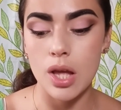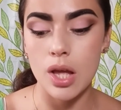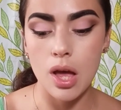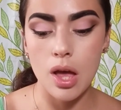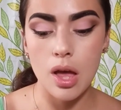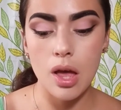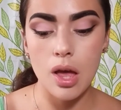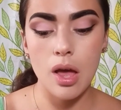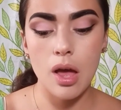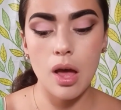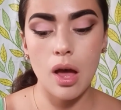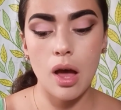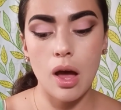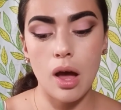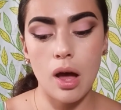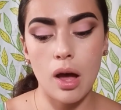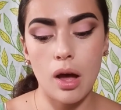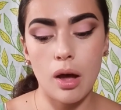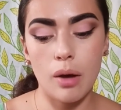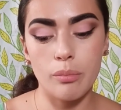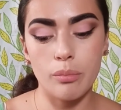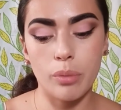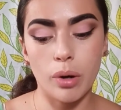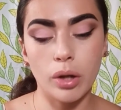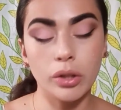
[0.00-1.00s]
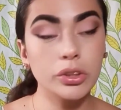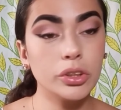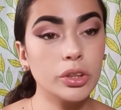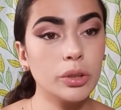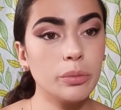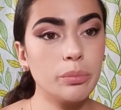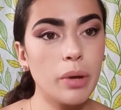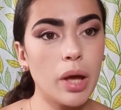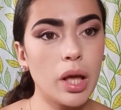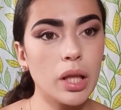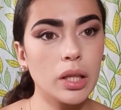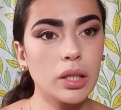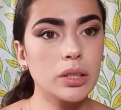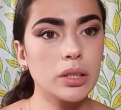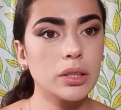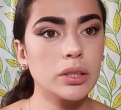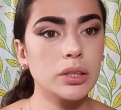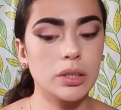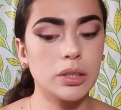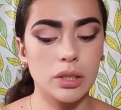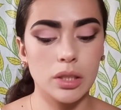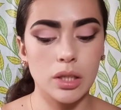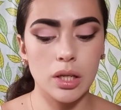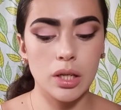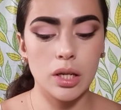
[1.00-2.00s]
bronzer palette,
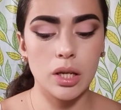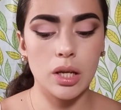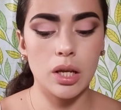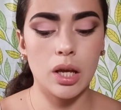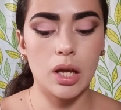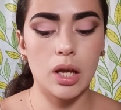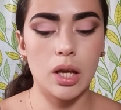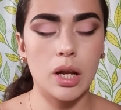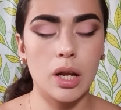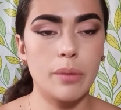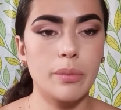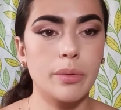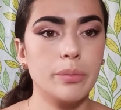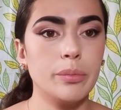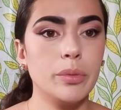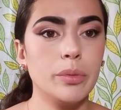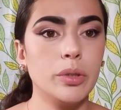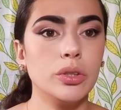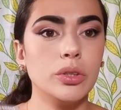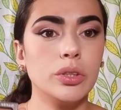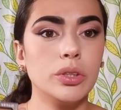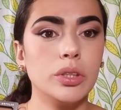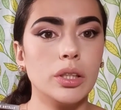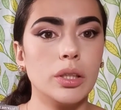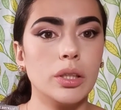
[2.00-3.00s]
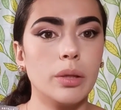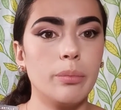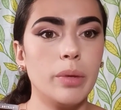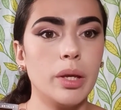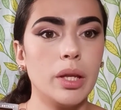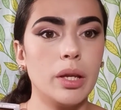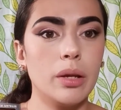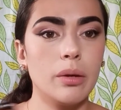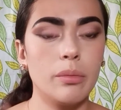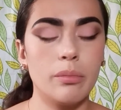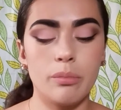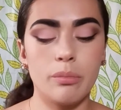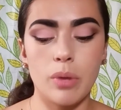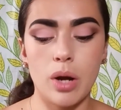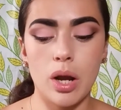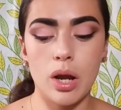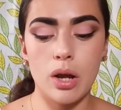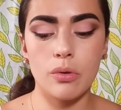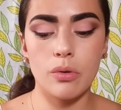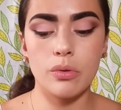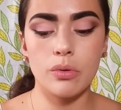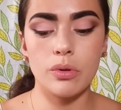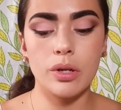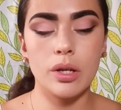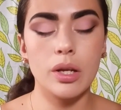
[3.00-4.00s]
and I'm gonna be using the medium brown
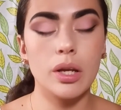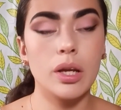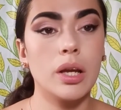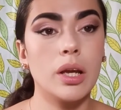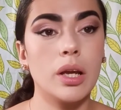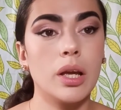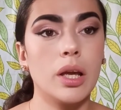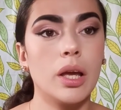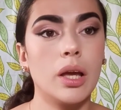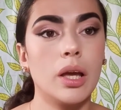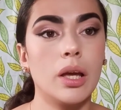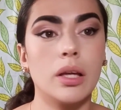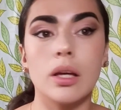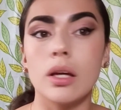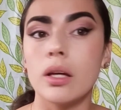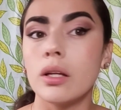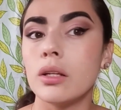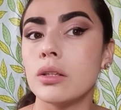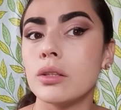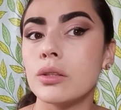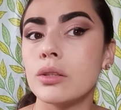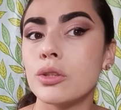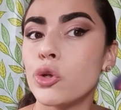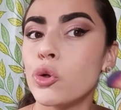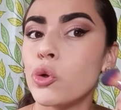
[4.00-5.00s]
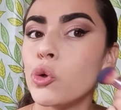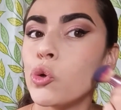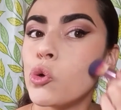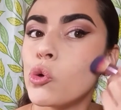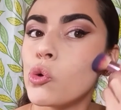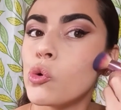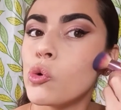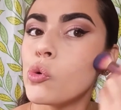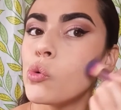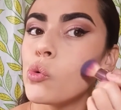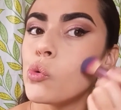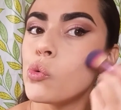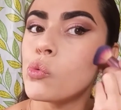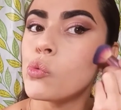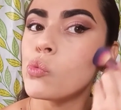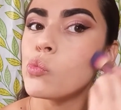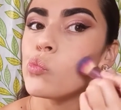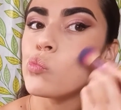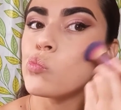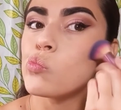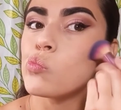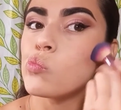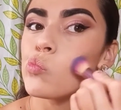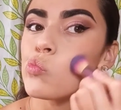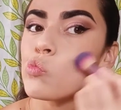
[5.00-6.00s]
and
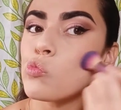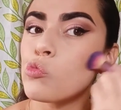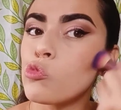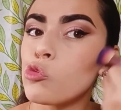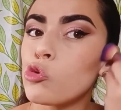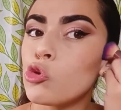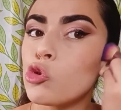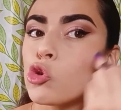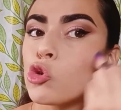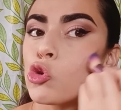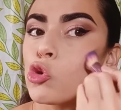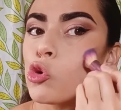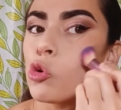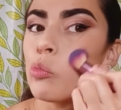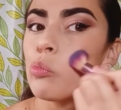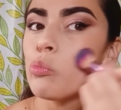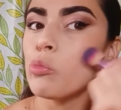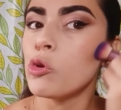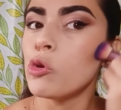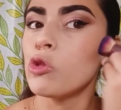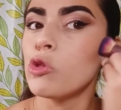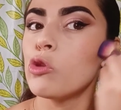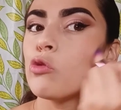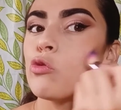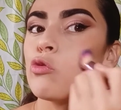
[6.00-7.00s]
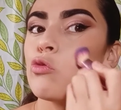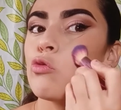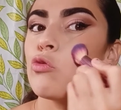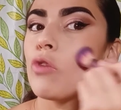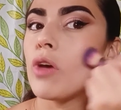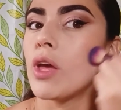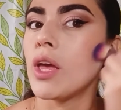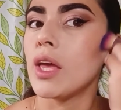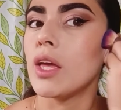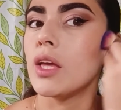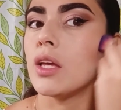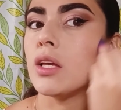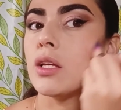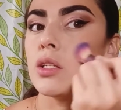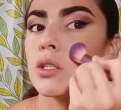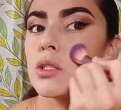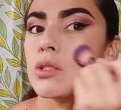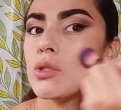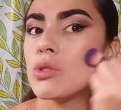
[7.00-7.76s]
sculpting the face.